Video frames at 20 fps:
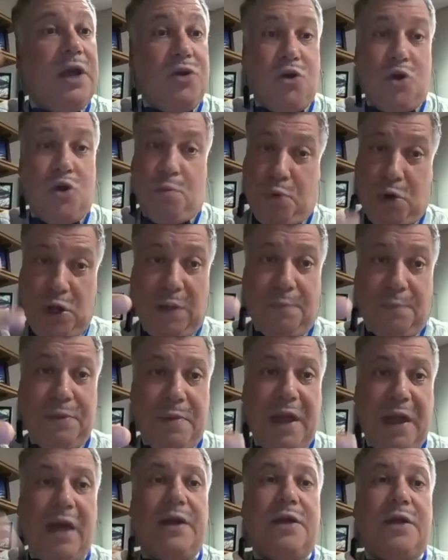and you can pull up the
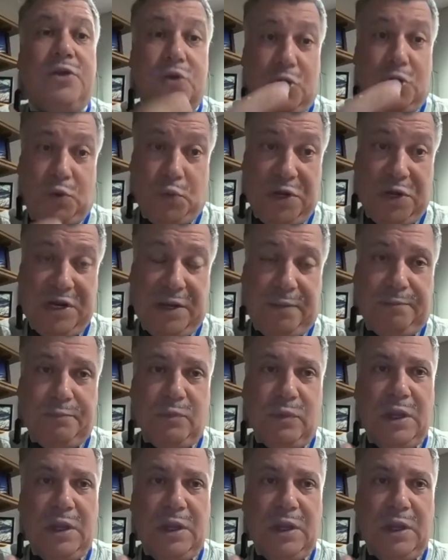patent and you can read it.